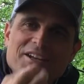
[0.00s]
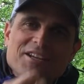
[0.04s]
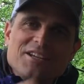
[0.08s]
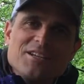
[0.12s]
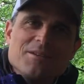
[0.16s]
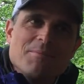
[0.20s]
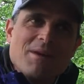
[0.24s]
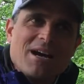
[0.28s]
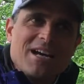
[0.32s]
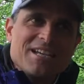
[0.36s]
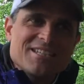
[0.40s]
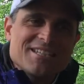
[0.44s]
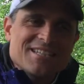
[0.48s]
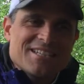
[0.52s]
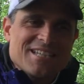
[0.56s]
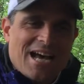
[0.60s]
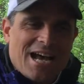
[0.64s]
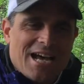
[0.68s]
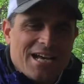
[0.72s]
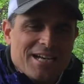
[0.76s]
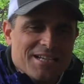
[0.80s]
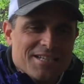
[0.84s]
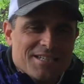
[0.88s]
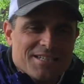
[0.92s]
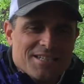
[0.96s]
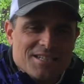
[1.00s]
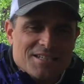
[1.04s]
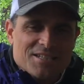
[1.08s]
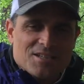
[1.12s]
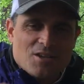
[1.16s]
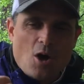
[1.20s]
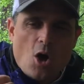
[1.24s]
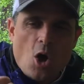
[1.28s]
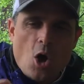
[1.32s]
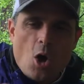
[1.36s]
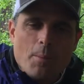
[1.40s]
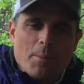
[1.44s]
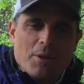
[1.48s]
into my sinuses,
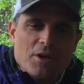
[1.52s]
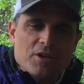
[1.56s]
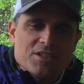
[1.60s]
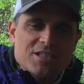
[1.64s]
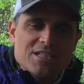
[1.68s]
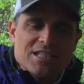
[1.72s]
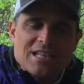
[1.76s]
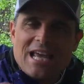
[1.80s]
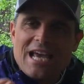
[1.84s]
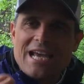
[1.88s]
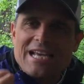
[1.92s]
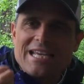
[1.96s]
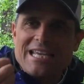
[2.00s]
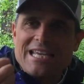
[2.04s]
almost like